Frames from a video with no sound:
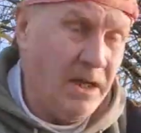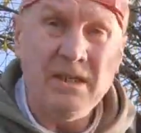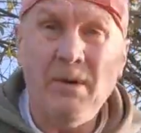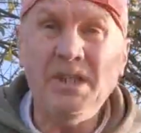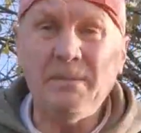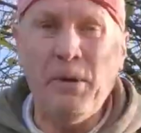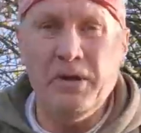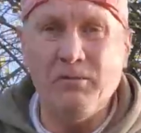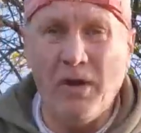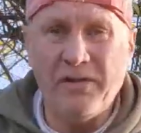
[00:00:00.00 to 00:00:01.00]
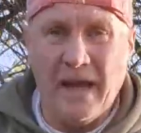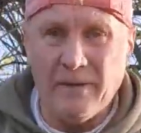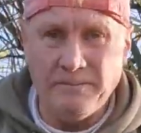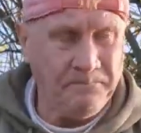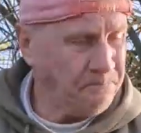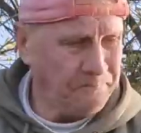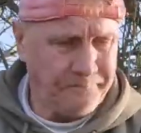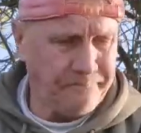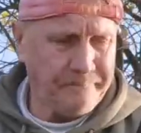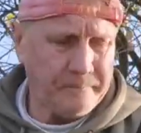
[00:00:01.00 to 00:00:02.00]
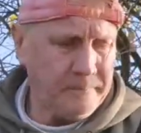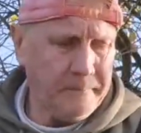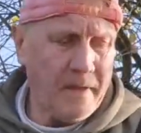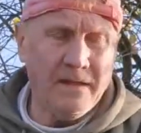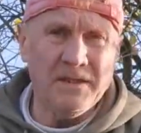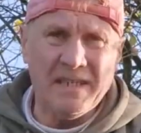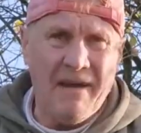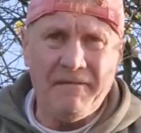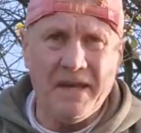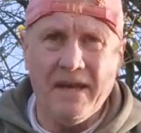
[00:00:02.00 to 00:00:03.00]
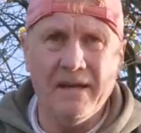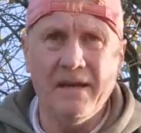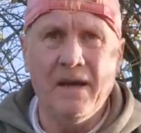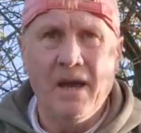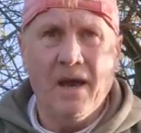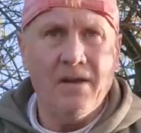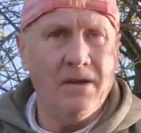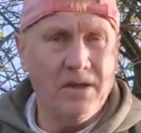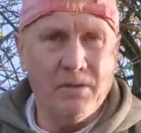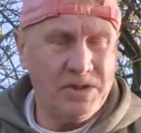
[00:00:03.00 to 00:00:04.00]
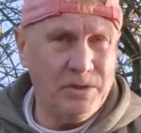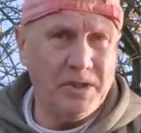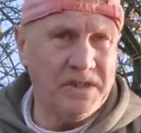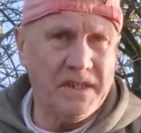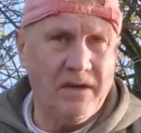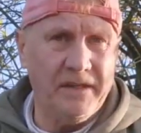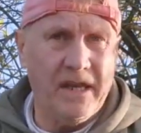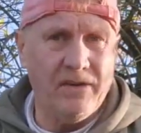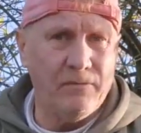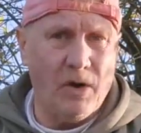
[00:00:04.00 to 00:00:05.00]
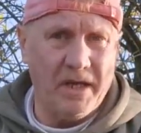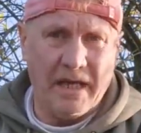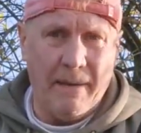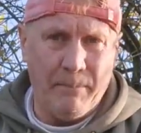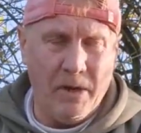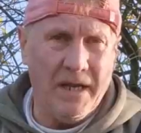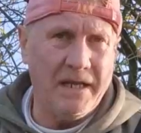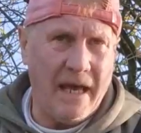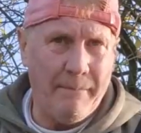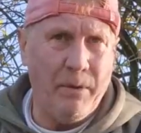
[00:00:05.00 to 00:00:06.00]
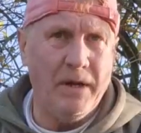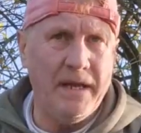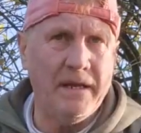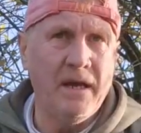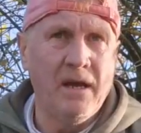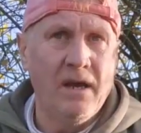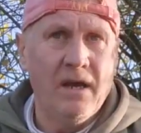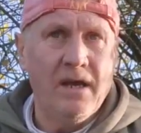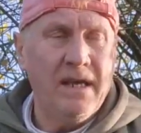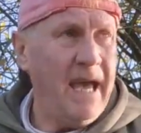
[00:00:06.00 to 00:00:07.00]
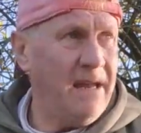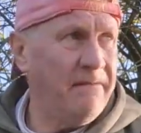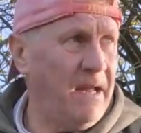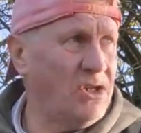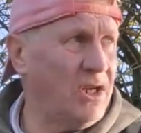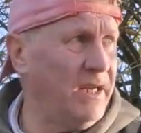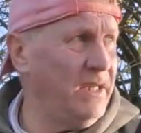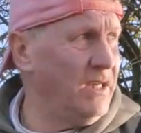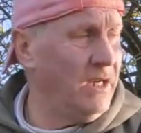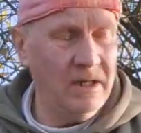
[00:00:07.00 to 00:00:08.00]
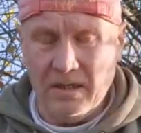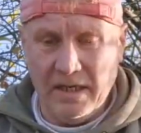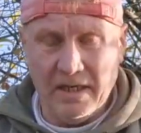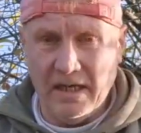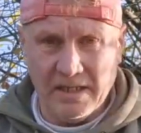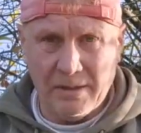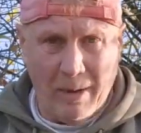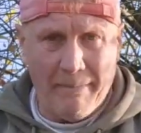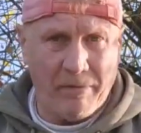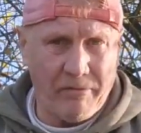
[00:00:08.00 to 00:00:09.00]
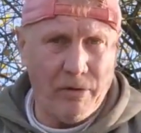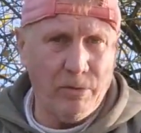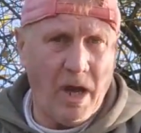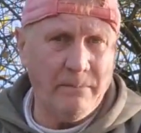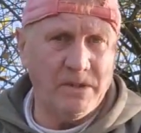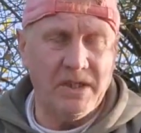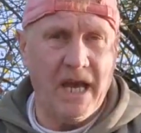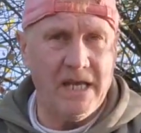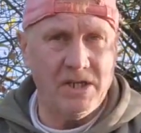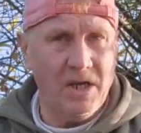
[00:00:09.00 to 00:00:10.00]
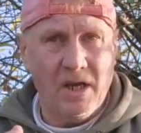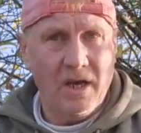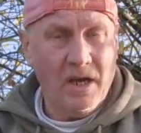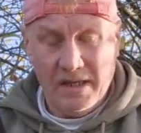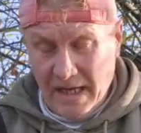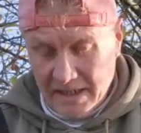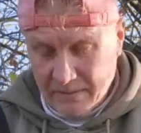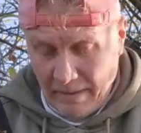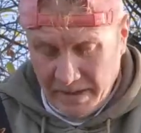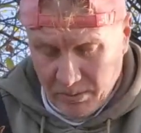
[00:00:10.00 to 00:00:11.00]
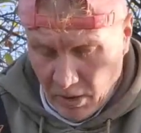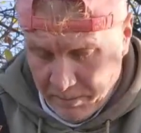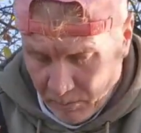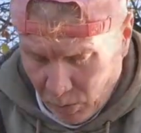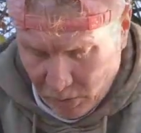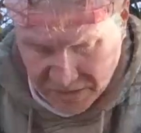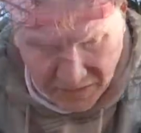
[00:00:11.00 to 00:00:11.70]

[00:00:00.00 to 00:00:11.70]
So I just put the rod down and just left it, and you could see on the end of the rod it kept pulling. Yeah, and eventually it swam through, come to the edge. Yeah, it swam into open water.